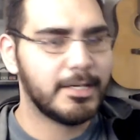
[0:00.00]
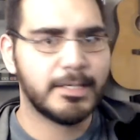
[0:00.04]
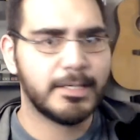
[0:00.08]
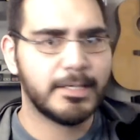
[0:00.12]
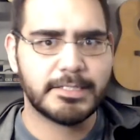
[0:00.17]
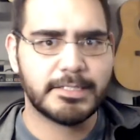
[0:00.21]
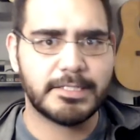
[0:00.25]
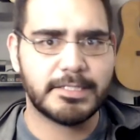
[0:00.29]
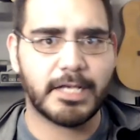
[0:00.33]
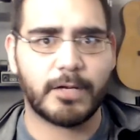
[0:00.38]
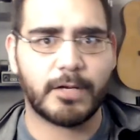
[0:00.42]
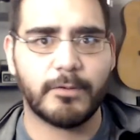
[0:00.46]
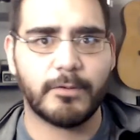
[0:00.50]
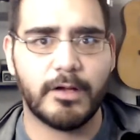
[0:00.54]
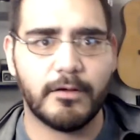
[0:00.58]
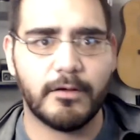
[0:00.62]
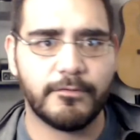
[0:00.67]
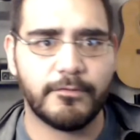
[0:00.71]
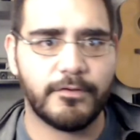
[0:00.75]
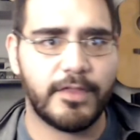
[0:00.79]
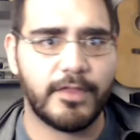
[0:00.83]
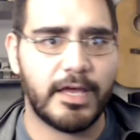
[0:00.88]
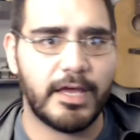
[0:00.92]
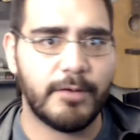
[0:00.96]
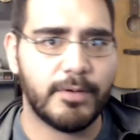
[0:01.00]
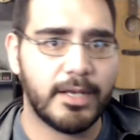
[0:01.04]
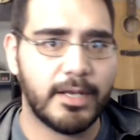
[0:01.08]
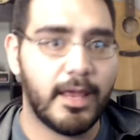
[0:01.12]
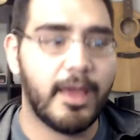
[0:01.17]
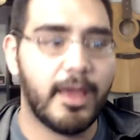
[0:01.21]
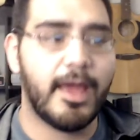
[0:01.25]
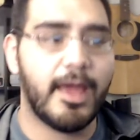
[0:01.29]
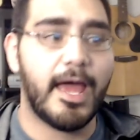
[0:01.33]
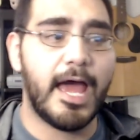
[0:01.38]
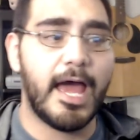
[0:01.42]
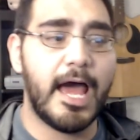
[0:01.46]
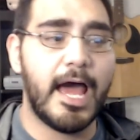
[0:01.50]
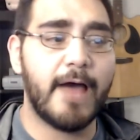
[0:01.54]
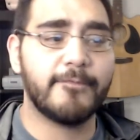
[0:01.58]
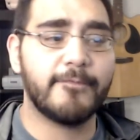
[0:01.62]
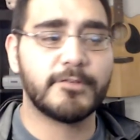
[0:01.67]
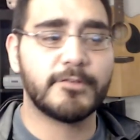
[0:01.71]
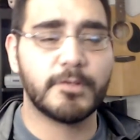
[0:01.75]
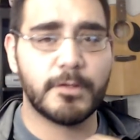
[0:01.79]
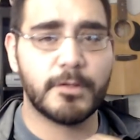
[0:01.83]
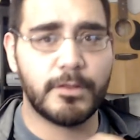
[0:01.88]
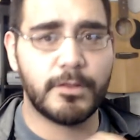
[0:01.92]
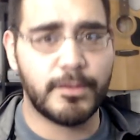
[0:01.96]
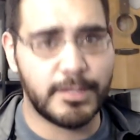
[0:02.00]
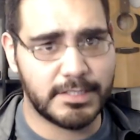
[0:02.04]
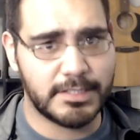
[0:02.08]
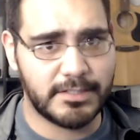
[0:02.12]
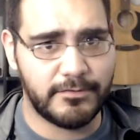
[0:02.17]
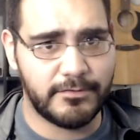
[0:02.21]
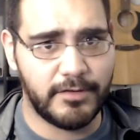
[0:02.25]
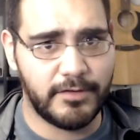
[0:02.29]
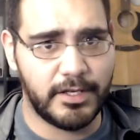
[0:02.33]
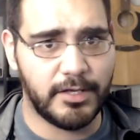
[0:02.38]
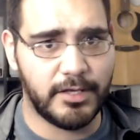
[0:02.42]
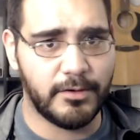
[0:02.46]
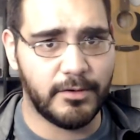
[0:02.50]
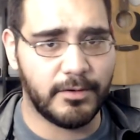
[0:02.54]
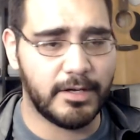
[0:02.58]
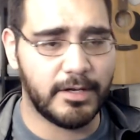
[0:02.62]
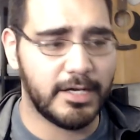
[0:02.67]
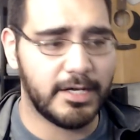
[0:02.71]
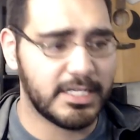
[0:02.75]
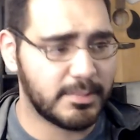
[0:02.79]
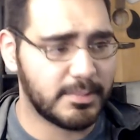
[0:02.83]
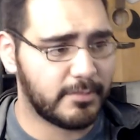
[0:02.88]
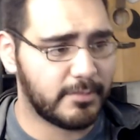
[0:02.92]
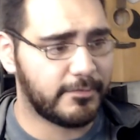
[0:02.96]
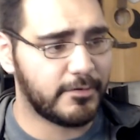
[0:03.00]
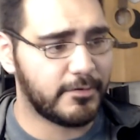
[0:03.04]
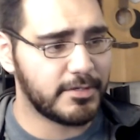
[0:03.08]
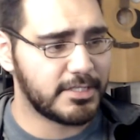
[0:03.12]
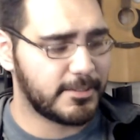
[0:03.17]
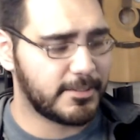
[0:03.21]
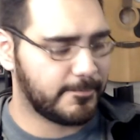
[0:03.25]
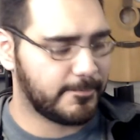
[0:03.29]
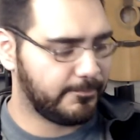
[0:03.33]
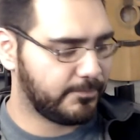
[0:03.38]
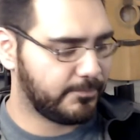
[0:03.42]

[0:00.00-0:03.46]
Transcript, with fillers: Stick around for that one after this video, guys. But first,